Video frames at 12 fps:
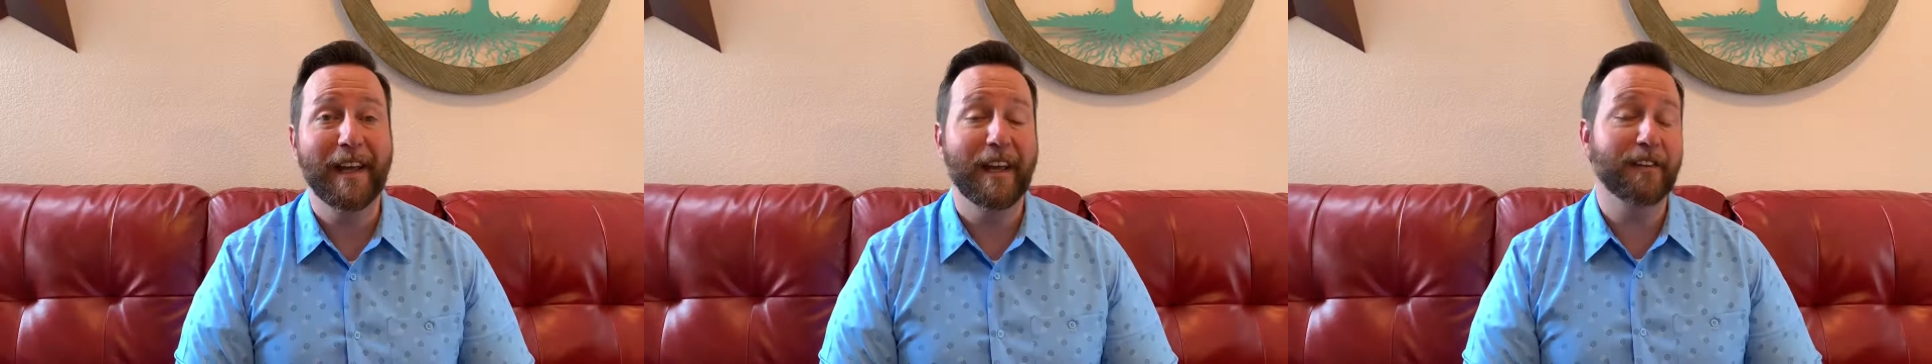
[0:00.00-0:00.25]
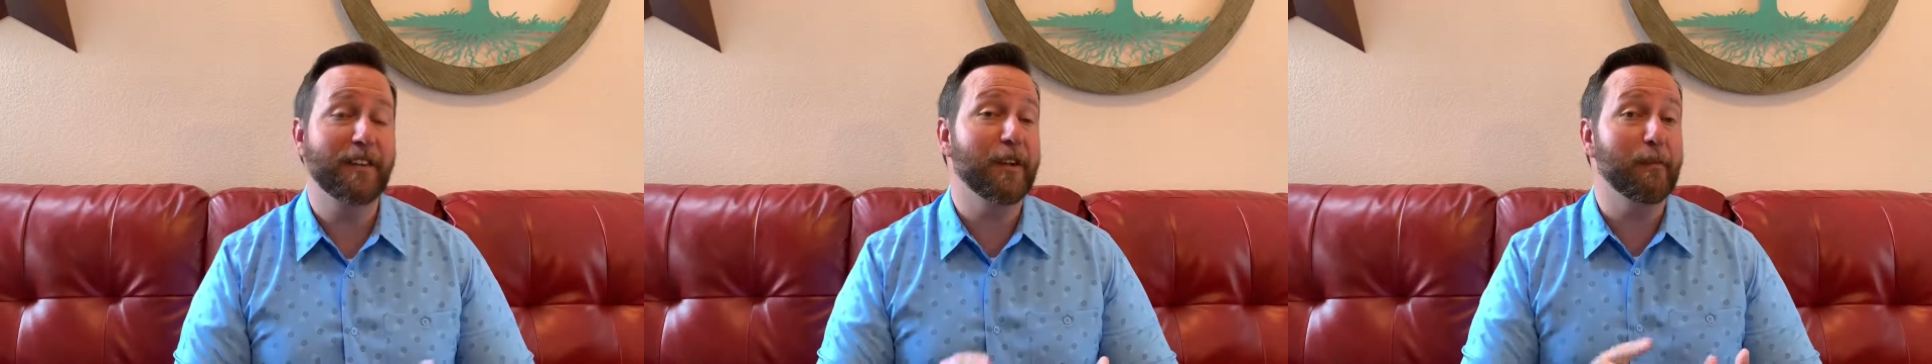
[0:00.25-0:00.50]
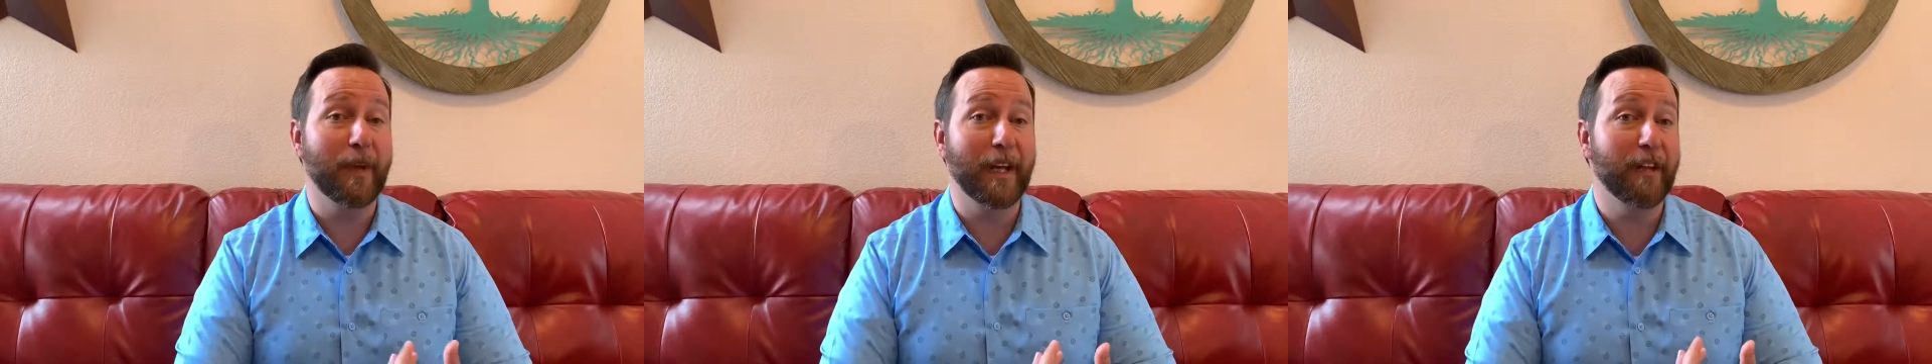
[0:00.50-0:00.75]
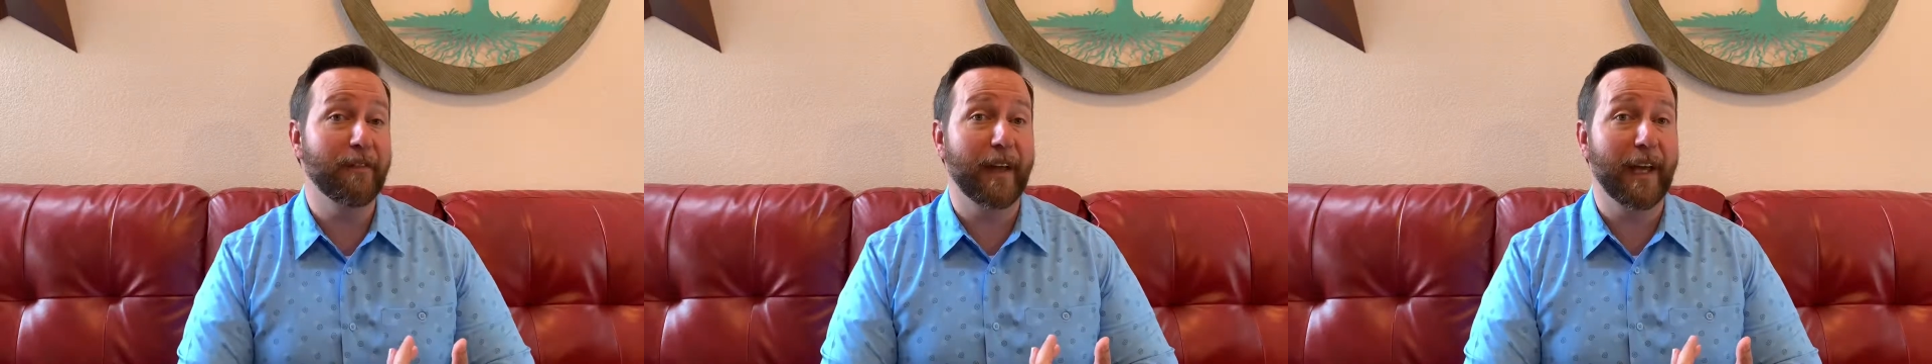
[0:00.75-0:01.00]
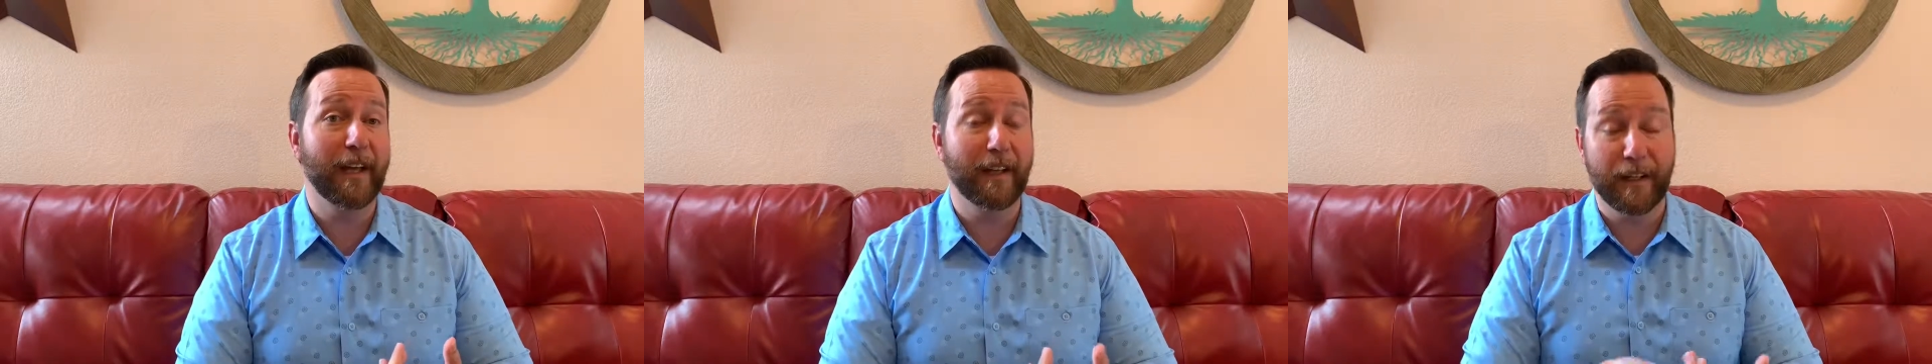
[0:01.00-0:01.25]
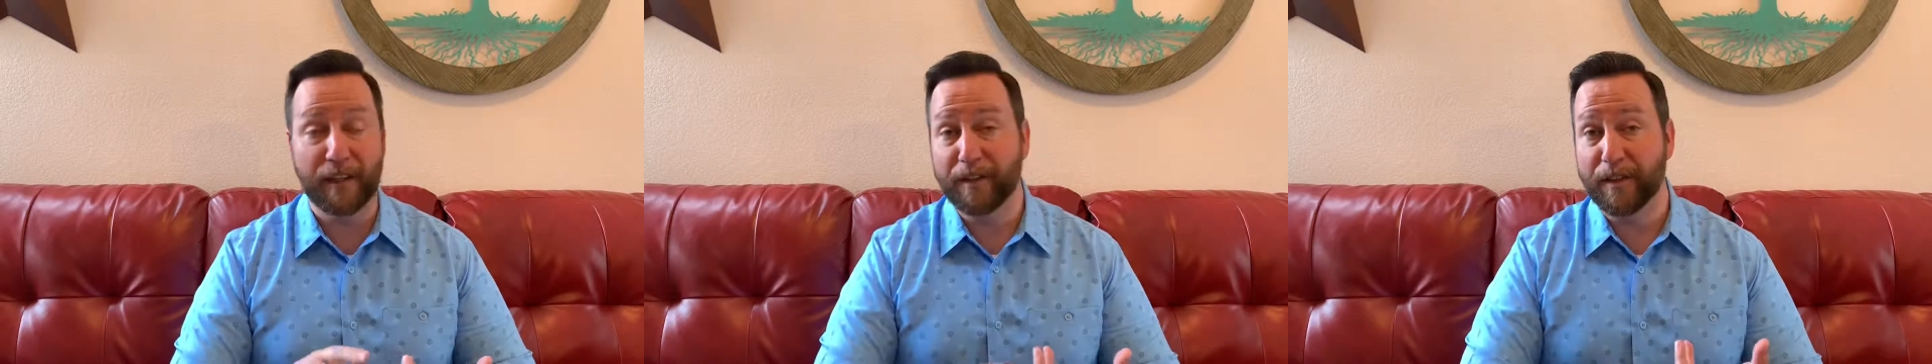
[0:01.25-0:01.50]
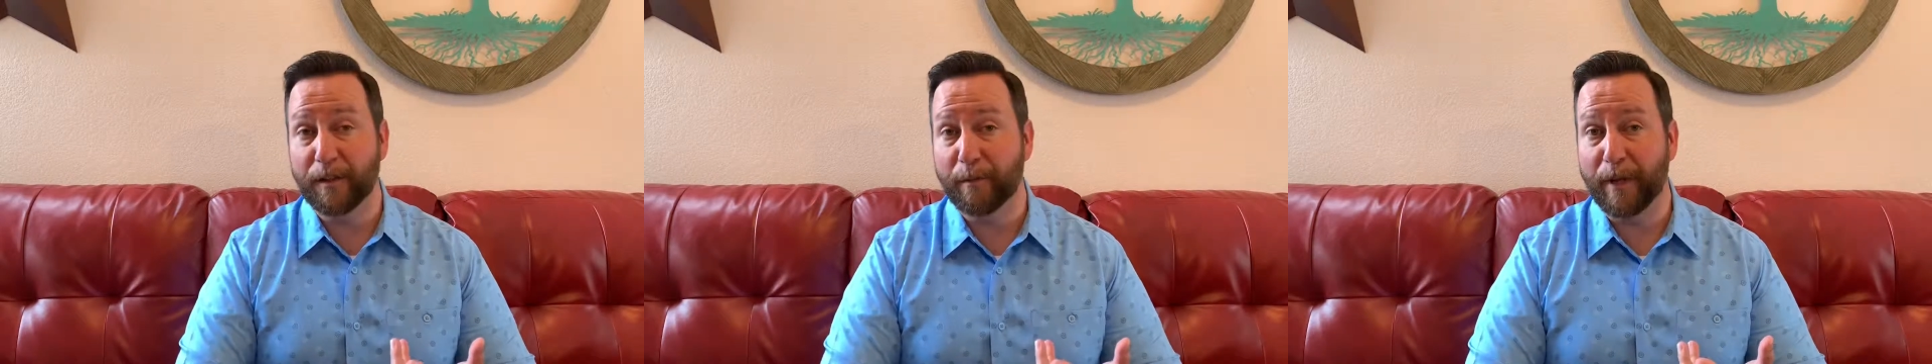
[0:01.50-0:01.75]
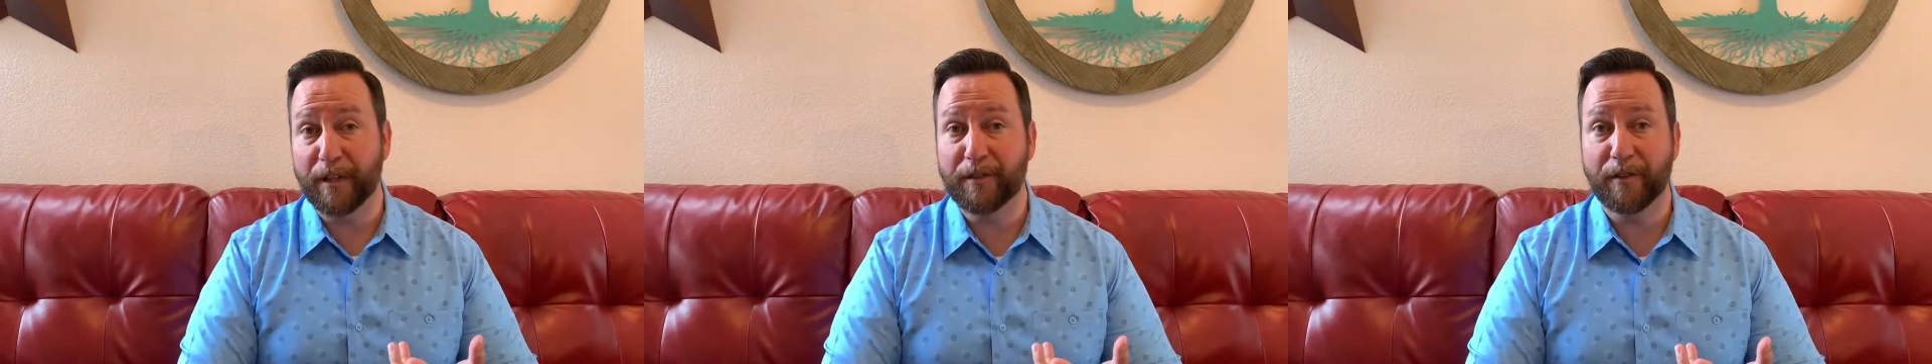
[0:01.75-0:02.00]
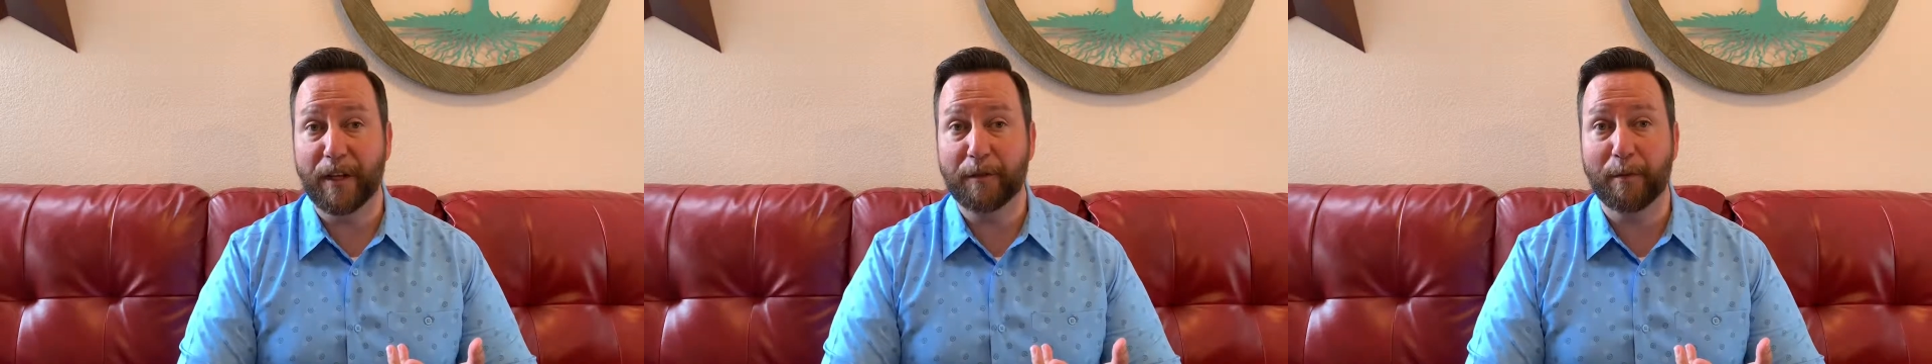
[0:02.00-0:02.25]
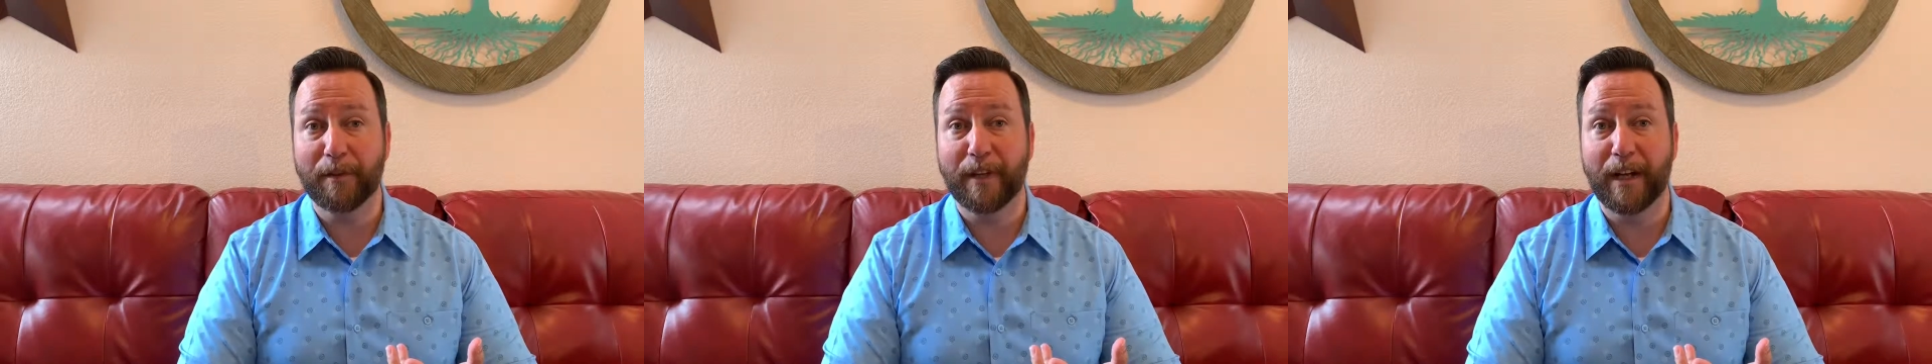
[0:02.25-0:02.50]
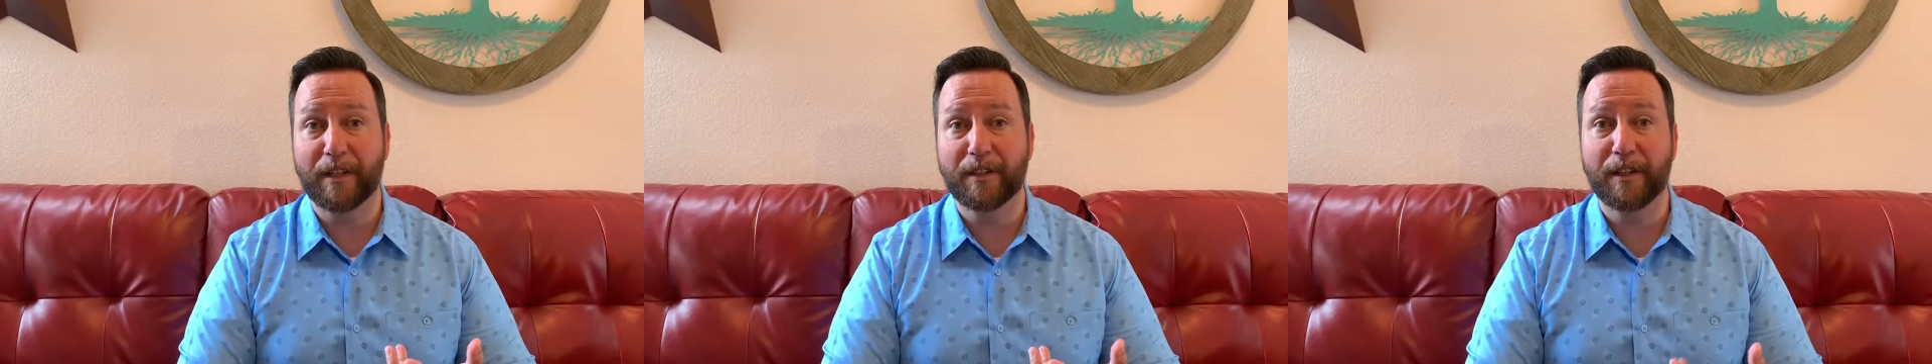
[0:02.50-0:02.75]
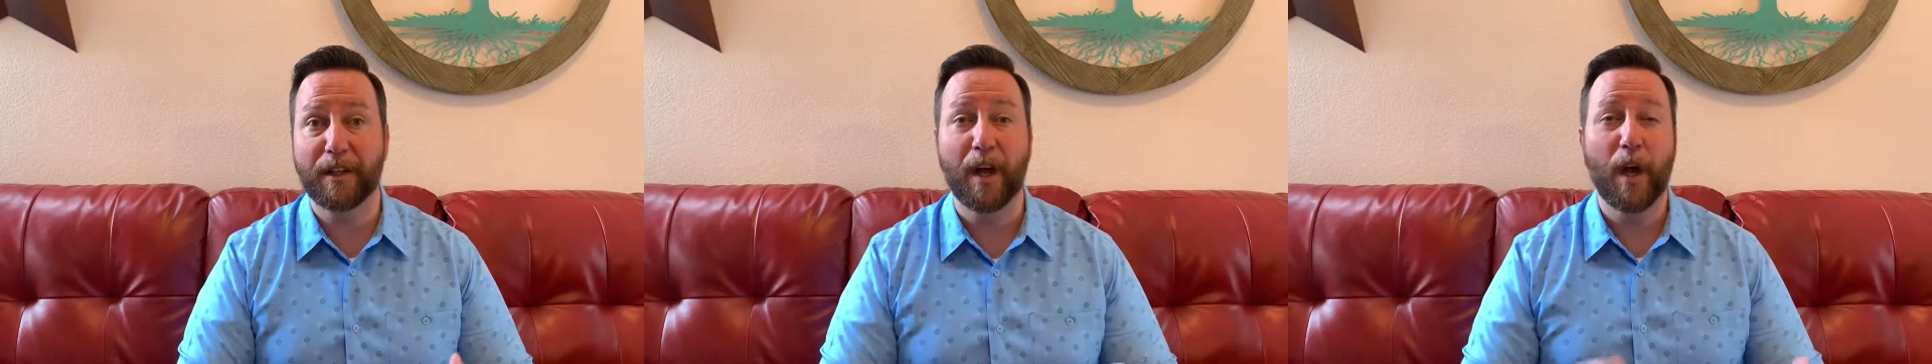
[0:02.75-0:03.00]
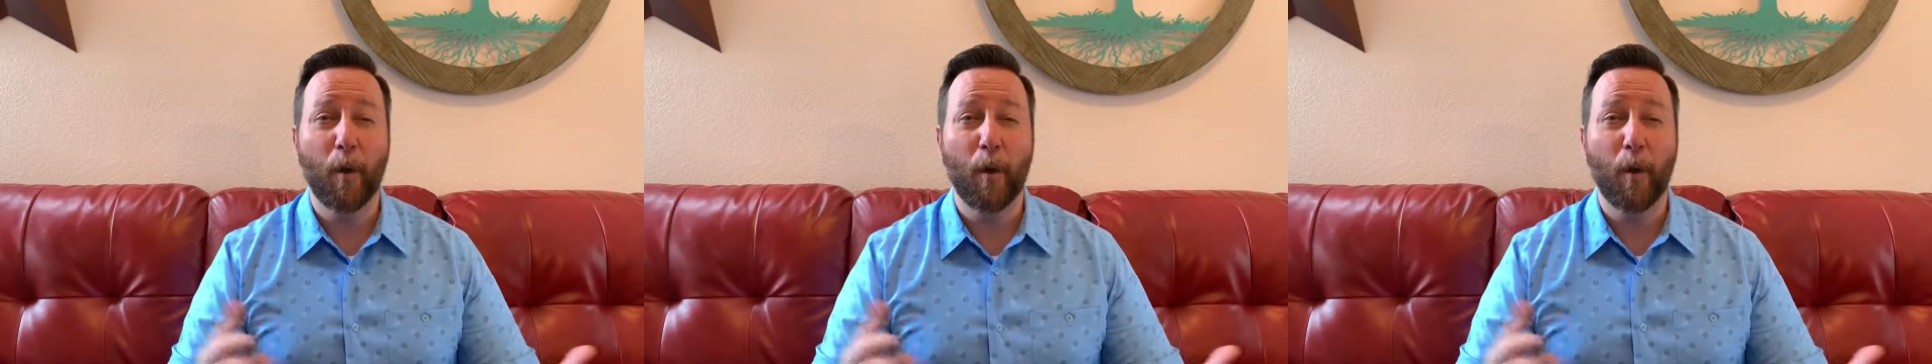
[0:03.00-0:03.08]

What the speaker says: Is it the minivan? Is it the bus transportation?